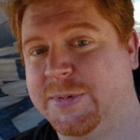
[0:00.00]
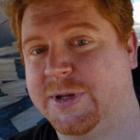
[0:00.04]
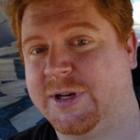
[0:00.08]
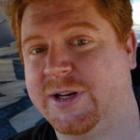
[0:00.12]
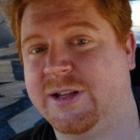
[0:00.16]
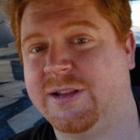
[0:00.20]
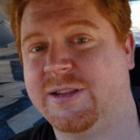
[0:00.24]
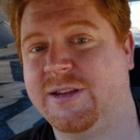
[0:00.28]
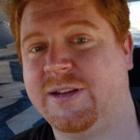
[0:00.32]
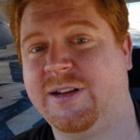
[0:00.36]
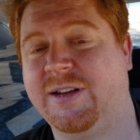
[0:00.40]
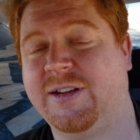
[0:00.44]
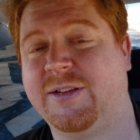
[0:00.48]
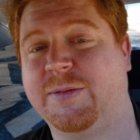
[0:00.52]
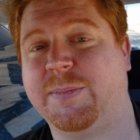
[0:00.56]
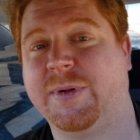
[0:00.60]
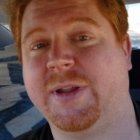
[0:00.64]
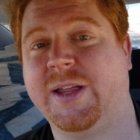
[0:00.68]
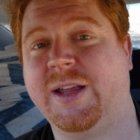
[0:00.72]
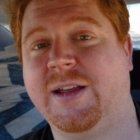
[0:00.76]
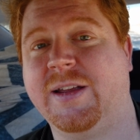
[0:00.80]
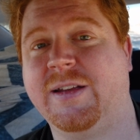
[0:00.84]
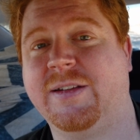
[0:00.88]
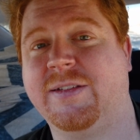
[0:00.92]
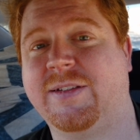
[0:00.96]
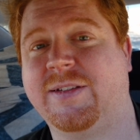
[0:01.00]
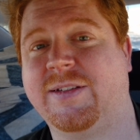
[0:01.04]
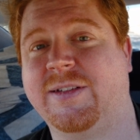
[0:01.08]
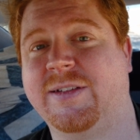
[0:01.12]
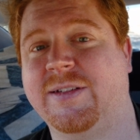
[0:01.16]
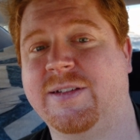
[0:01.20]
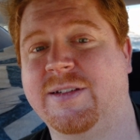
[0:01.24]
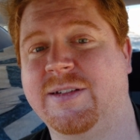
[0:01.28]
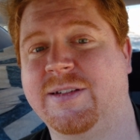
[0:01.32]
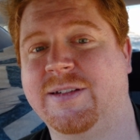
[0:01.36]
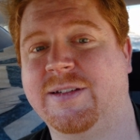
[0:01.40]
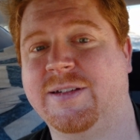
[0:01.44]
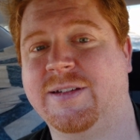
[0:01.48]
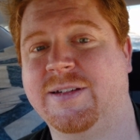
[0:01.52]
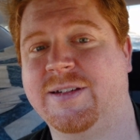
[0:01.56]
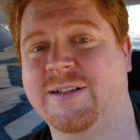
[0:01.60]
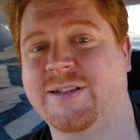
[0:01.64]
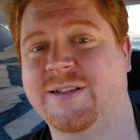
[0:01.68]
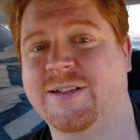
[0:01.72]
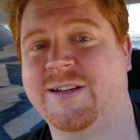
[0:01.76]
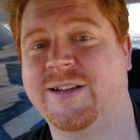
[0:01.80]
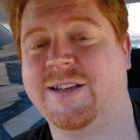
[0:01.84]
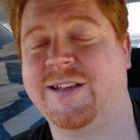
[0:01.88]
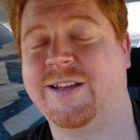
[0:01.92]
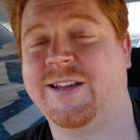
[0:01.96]
but in these blankets,
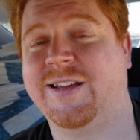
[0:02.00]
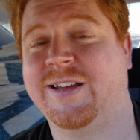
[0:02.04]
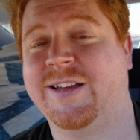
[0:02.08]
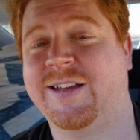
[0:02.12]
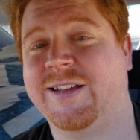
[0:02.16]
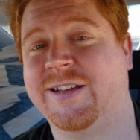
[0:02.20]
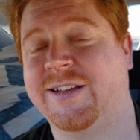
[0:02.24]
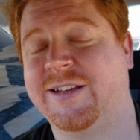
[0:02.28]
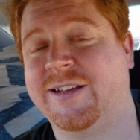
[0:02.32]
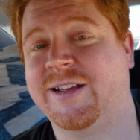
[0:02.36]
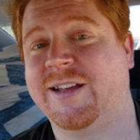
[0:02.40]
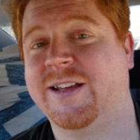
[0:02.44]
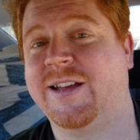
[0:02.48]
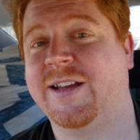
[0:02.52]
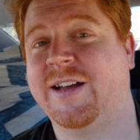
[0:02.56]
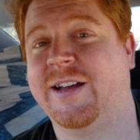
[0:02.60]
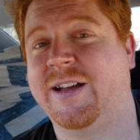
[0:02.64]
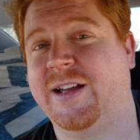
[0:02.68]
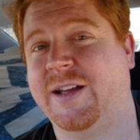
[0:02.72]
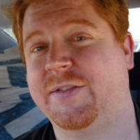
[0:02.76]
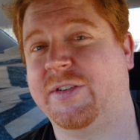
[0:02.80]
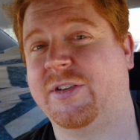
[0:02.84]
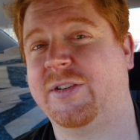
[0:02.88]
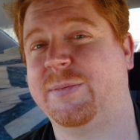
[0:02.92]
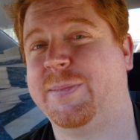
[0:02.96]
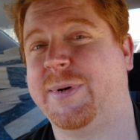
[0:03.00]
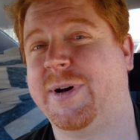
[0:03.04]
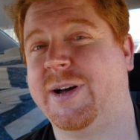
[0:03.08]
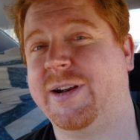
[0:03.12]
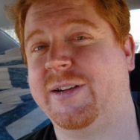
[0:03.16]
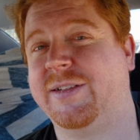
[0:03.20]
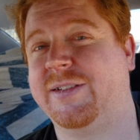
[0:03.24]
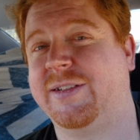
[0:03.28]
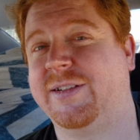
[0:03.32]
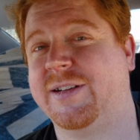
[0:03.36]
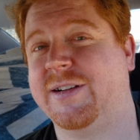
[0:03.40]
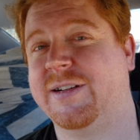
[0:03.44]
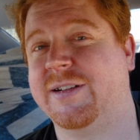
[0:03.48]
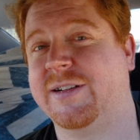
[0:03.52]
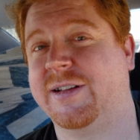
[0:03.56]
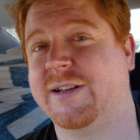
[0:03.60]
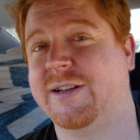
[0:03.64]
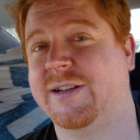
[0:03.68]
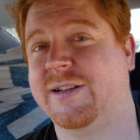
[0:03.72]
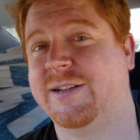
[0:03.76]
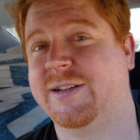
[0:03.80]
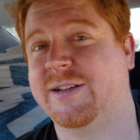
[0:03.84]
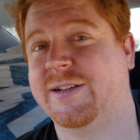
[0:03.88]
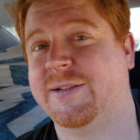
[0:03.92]
I have a spotted skunk.